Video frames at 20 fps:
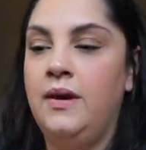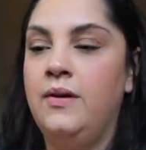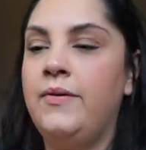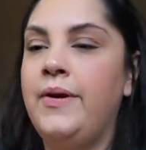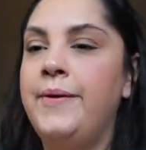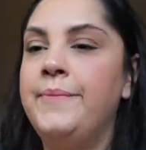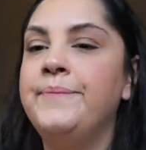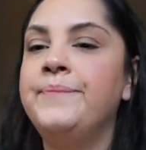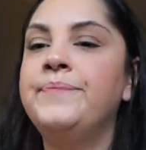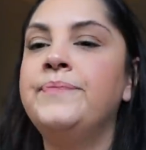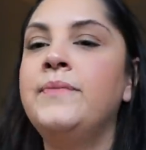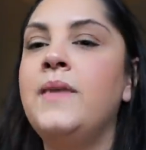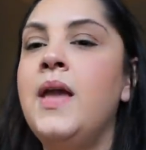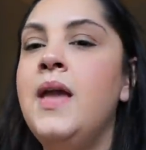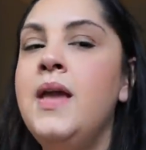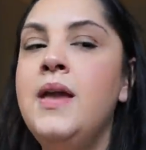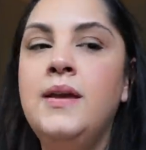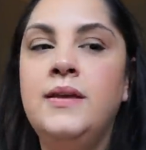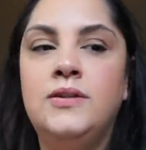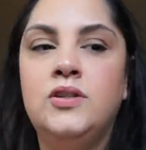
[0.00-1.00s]

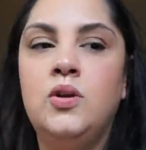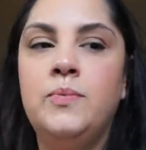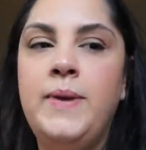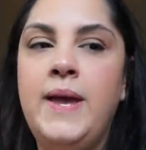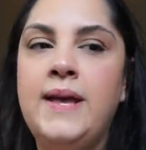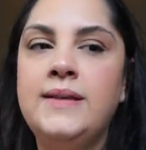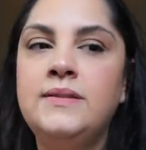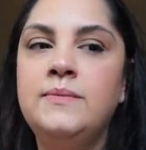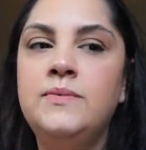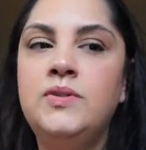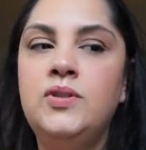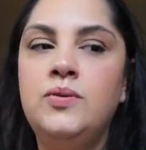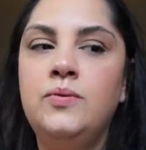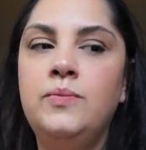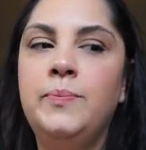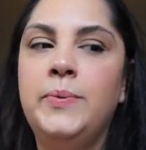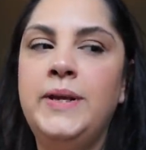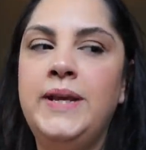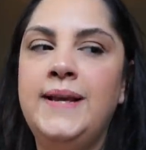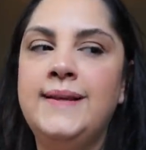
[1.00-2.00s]
Okay. Toby has some
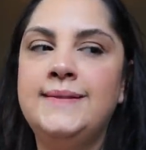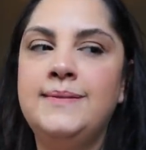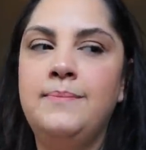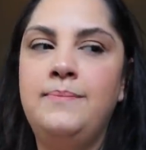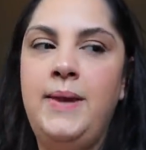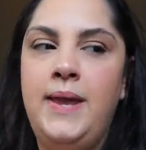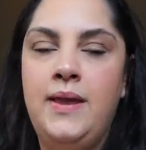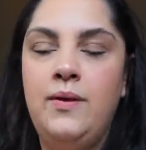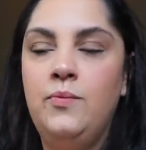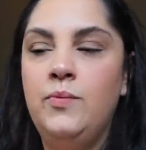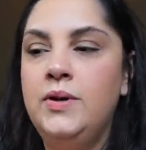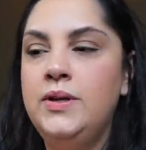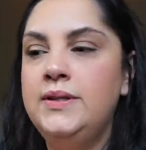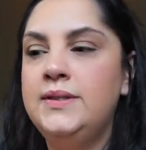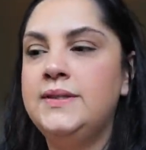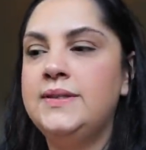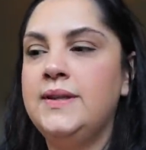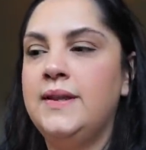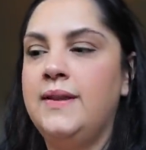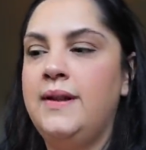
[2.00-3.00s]
too, but he has some bacon
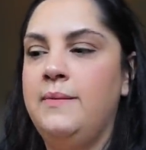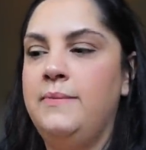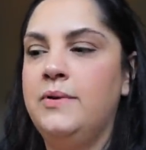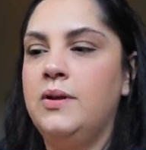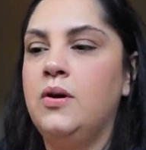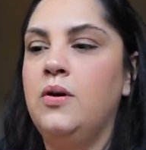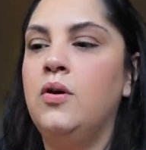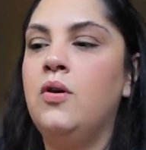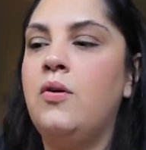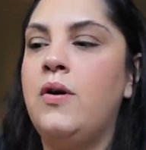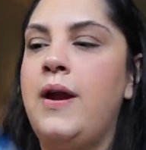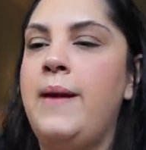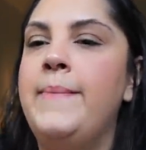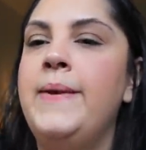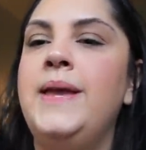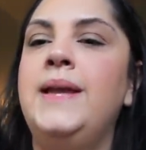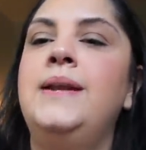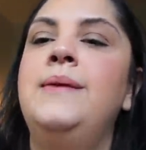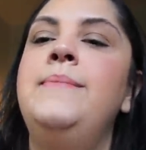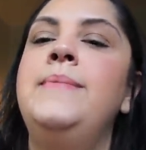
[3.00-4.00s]
ones and I'm gonna go grab
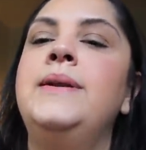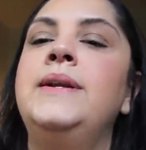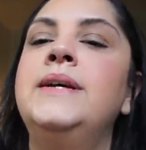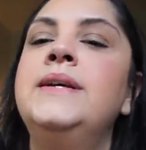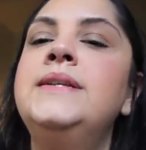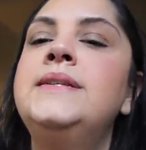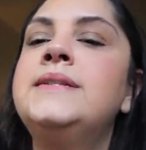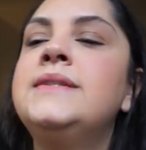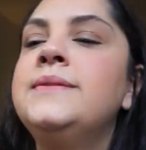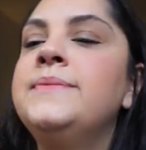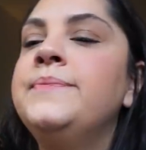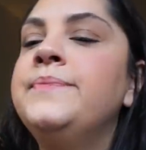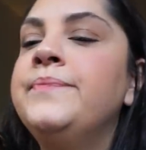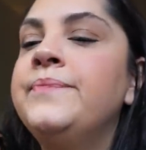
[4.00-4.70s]
it in a minute.